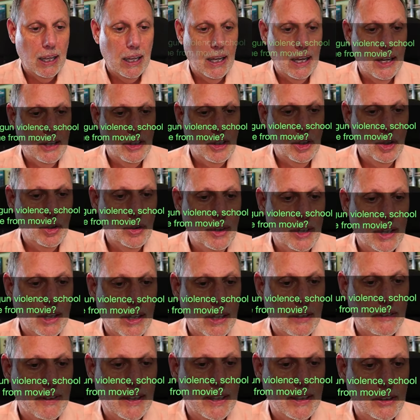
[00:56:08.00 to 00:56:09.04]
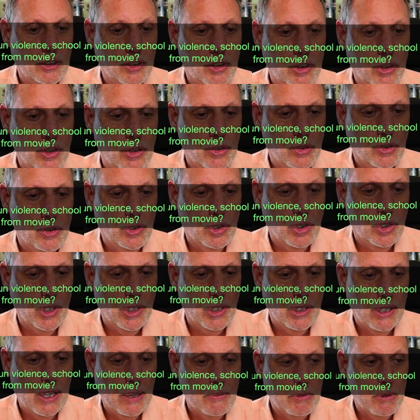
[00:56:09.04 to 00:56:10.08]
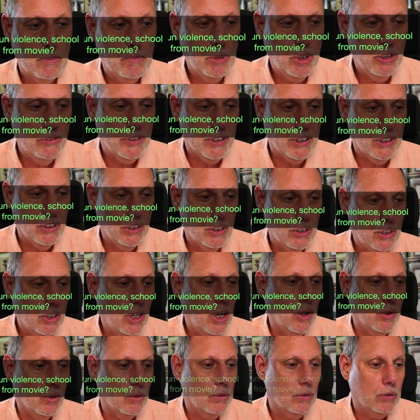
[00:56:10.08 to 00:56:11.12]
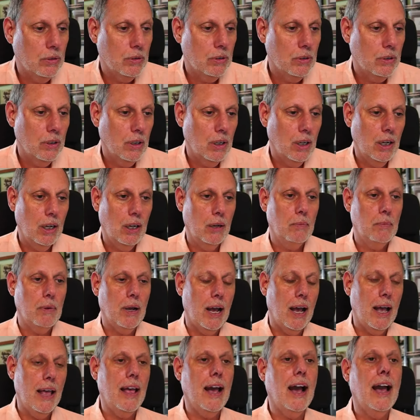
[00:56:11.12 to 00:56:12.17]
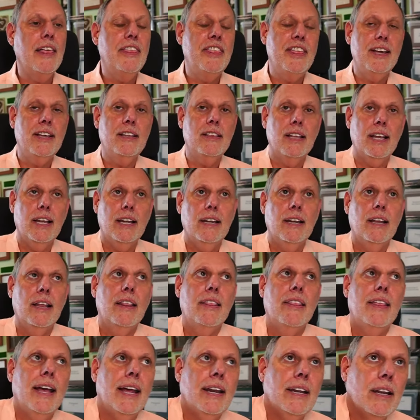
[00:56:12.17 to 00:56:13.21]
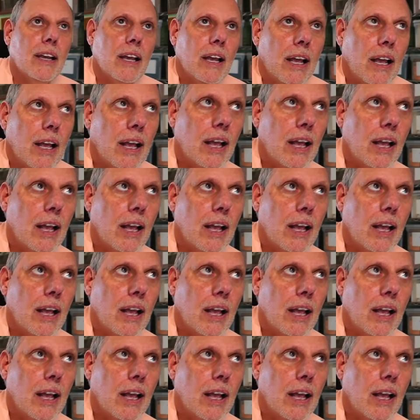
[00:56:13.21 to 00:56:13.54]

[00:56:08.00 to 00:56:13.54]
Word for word: uh, do you think gun violence sh- shooting came from a movie? No, um, I, I think that that